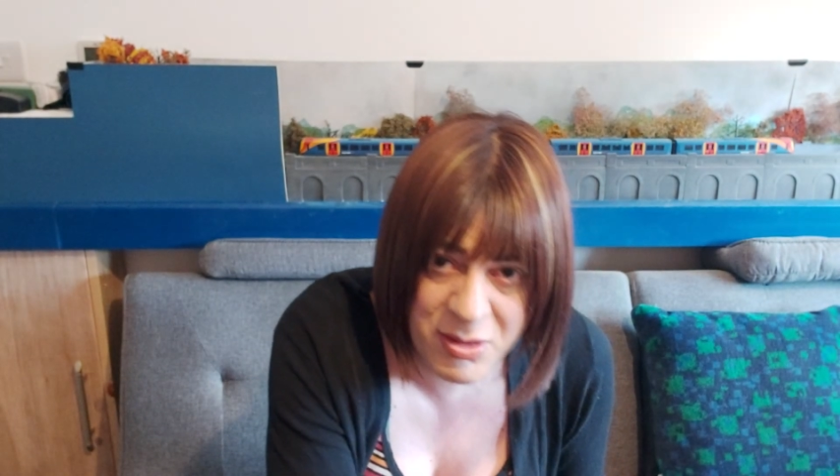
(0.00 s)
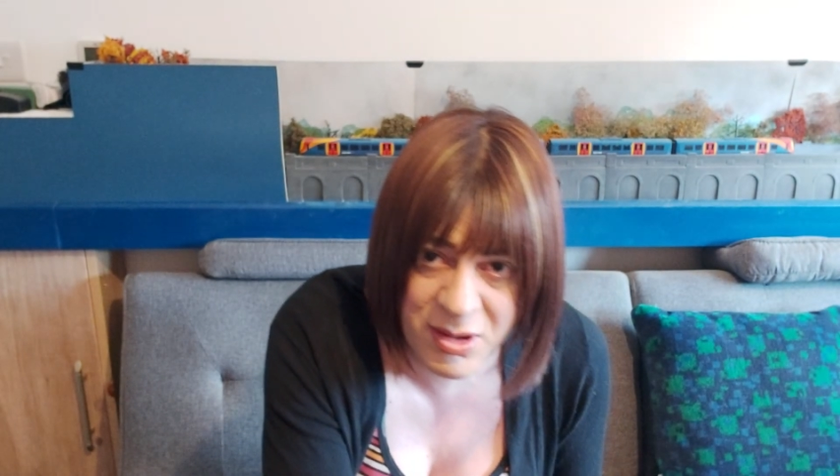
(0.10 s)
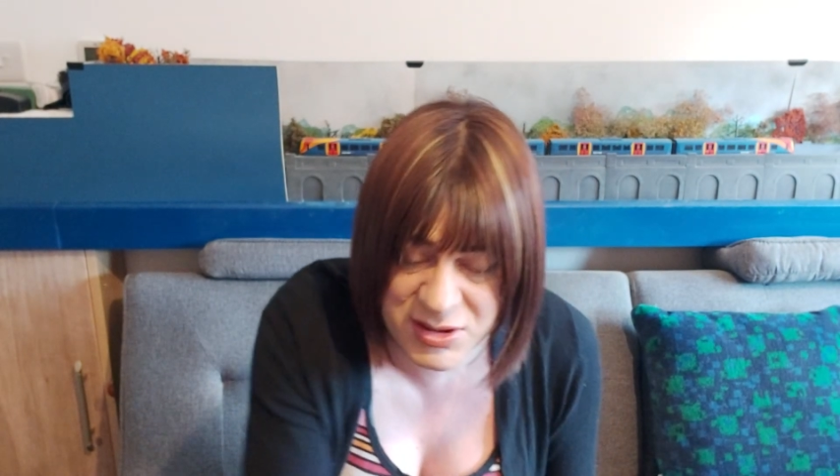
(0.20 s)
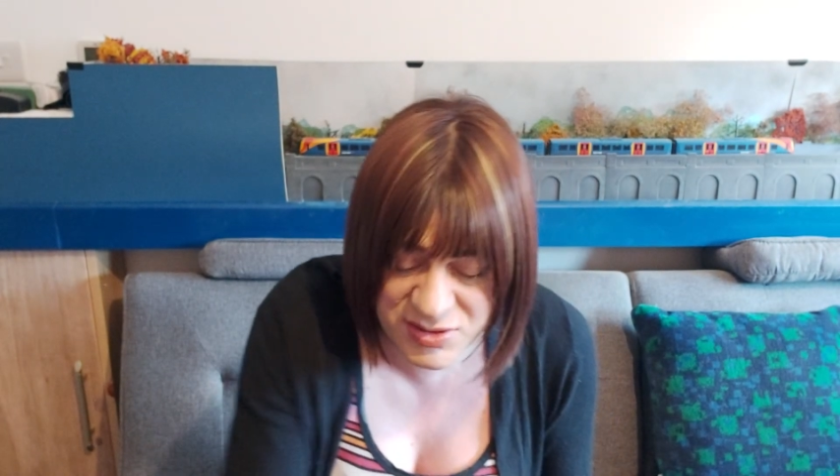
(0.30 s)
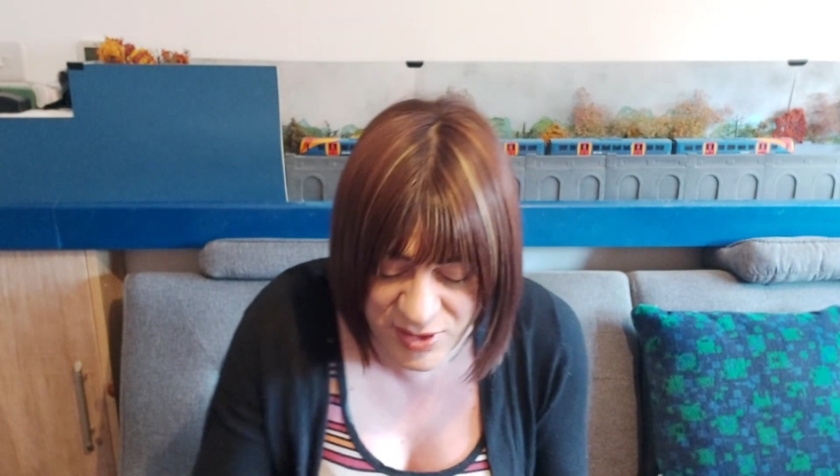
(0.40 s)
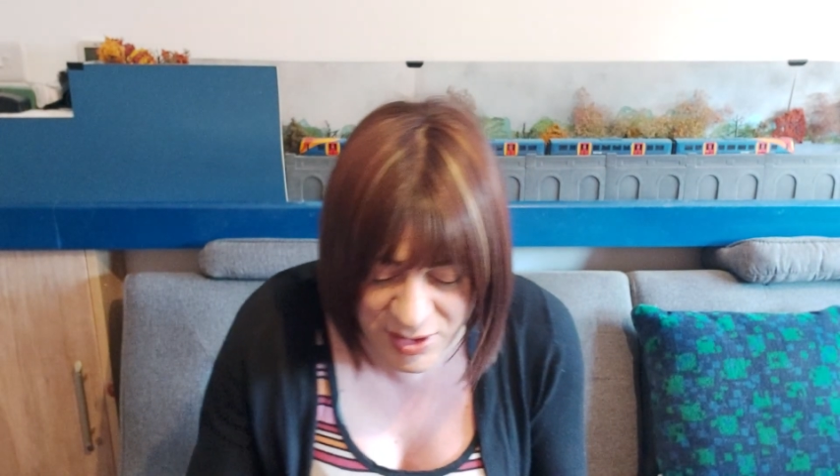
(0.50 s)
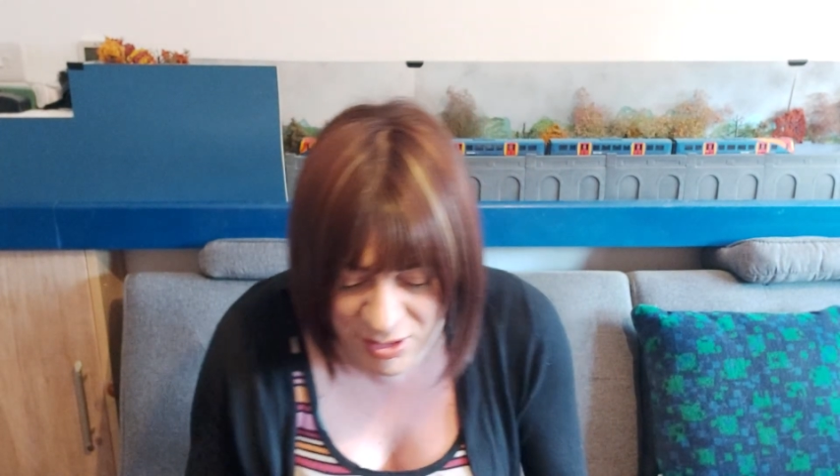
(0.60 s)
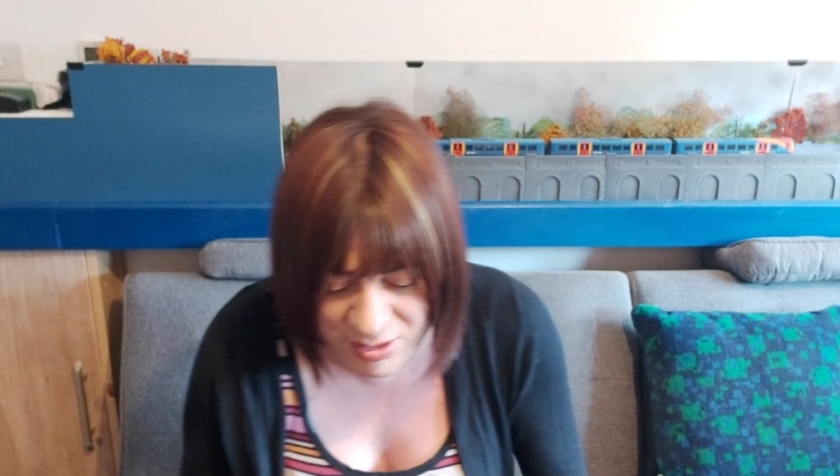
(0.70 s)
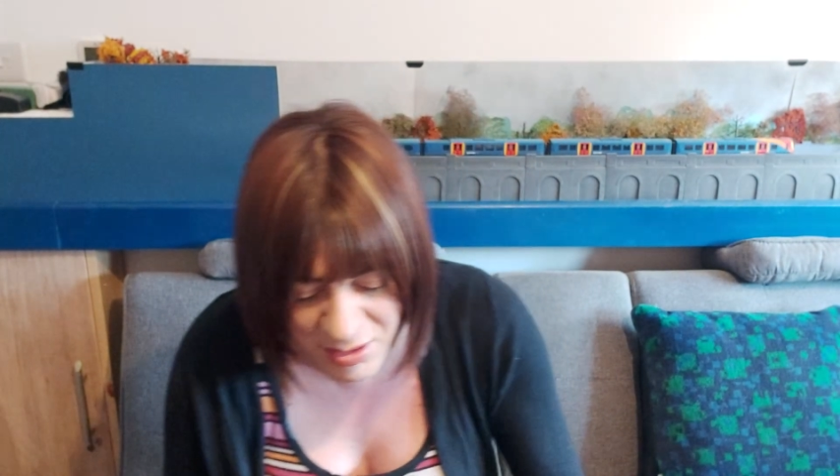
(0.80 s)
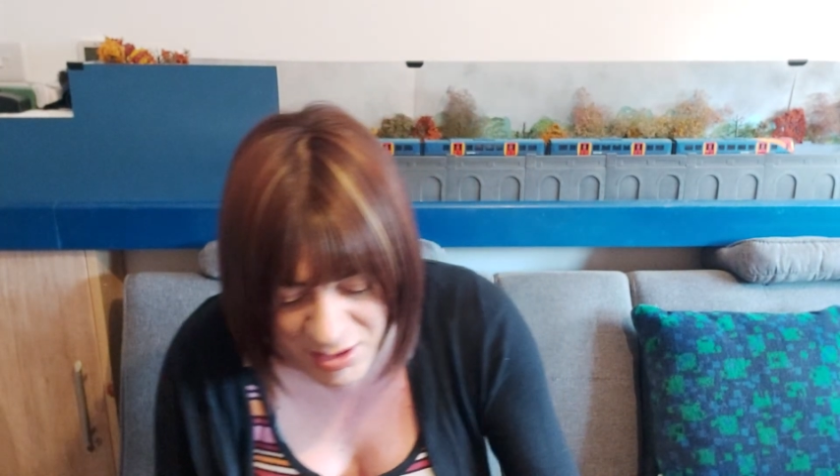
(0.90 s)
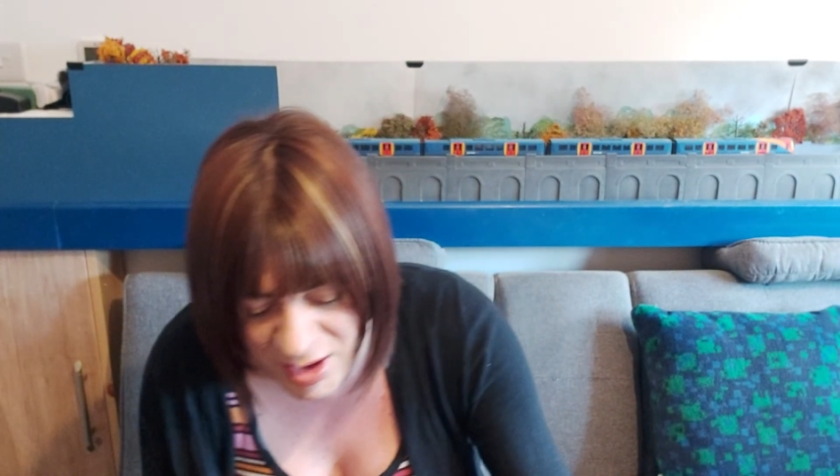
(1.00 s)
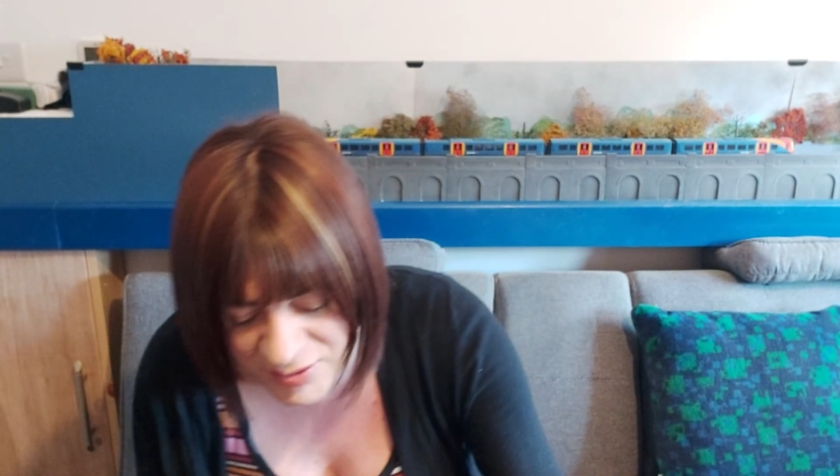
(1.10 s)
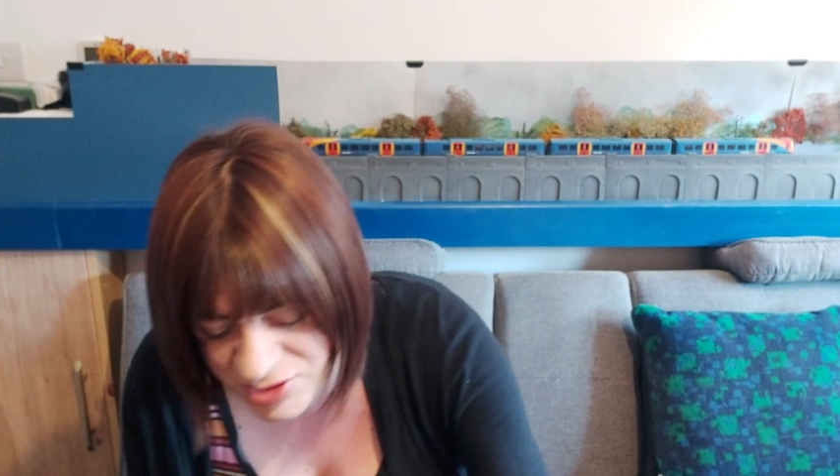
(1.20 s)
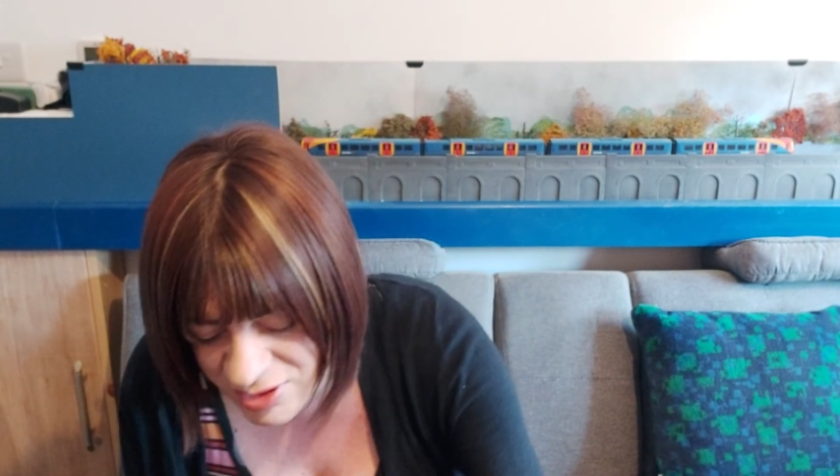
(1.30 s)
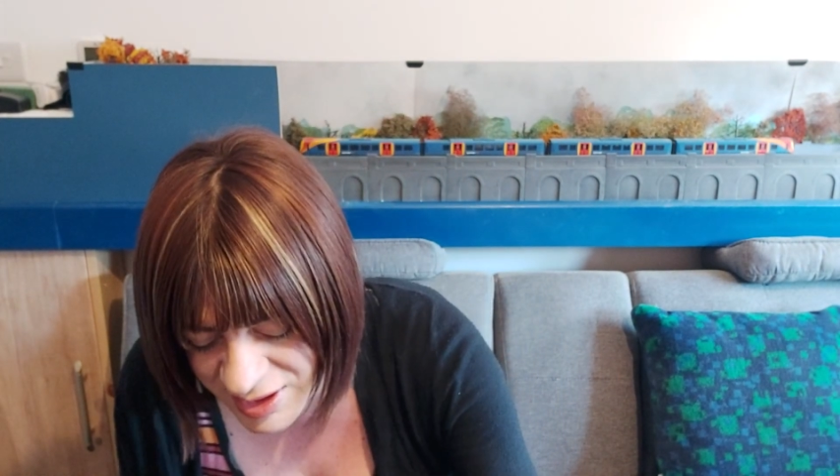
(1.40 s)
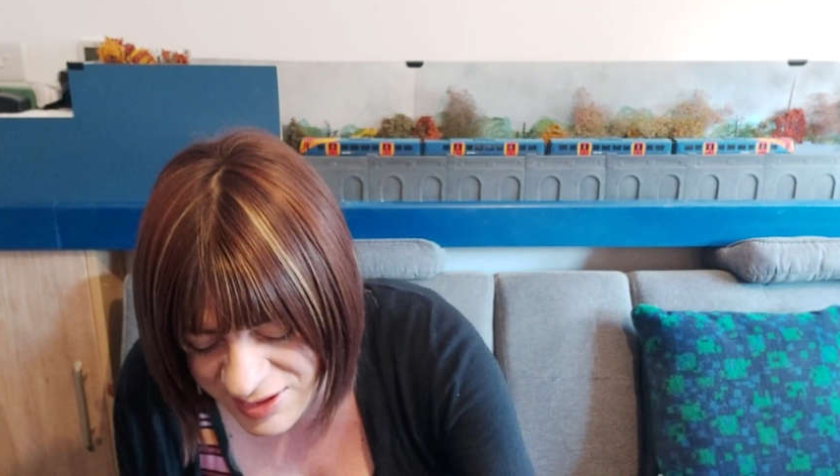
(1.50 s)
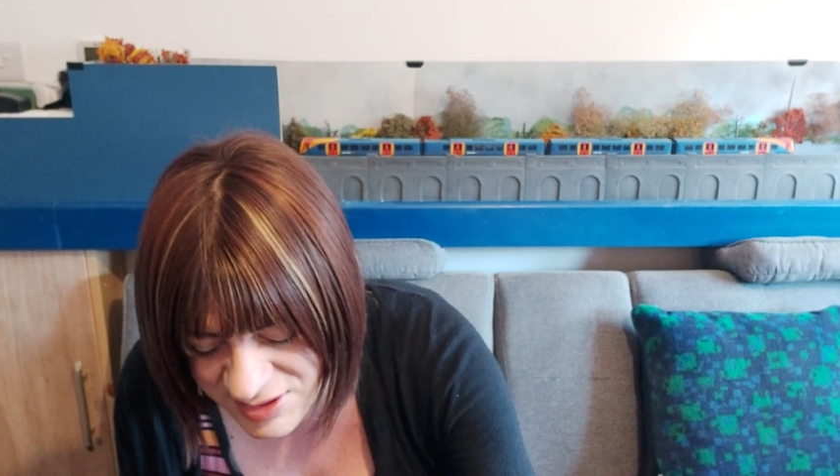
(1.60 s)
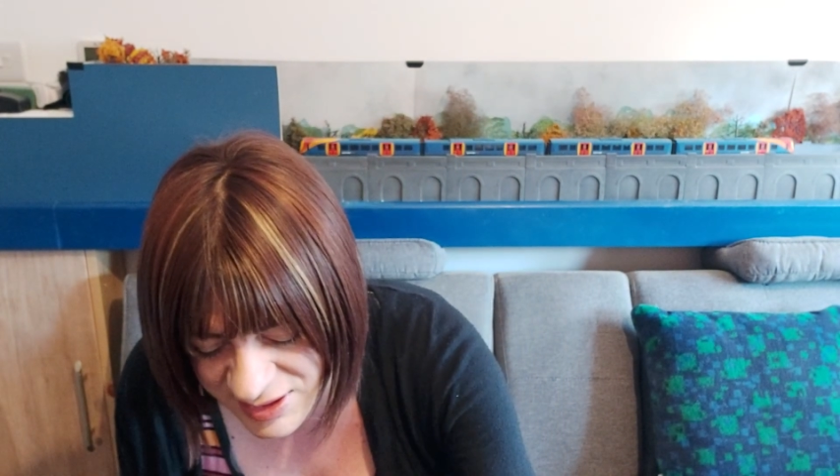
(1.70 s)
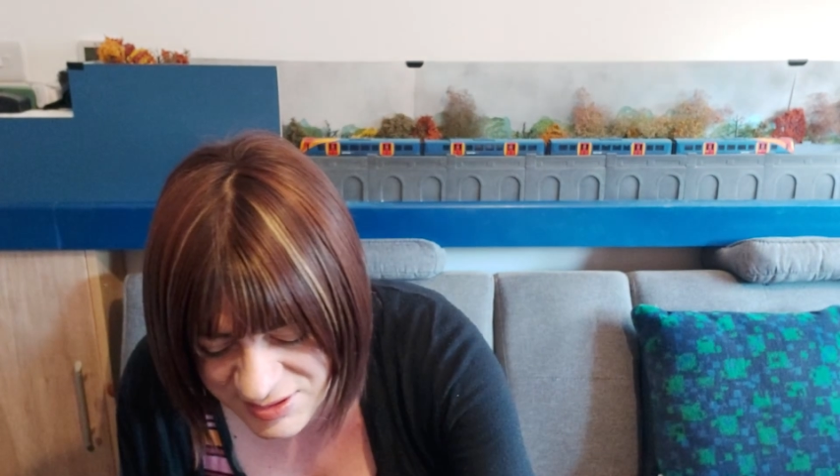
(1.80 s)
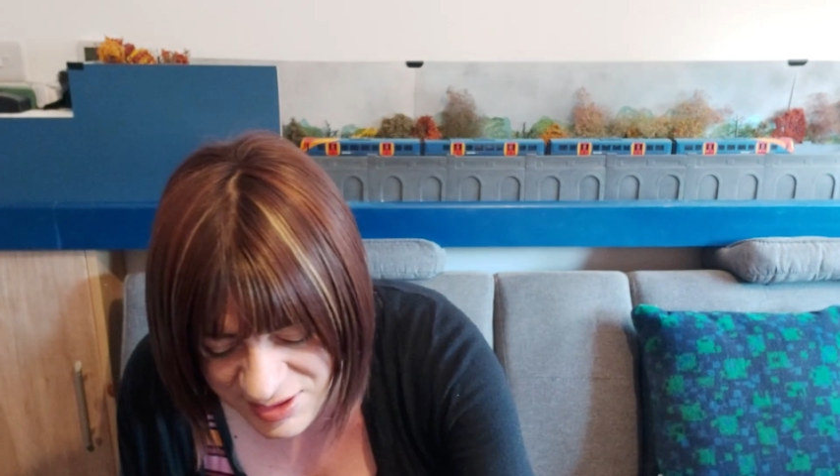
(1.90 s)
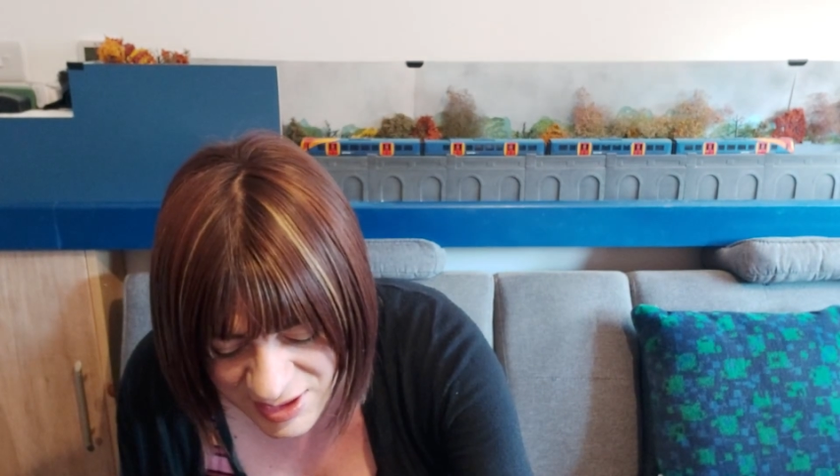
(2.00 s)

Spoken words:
last very long. I've tried, like I said.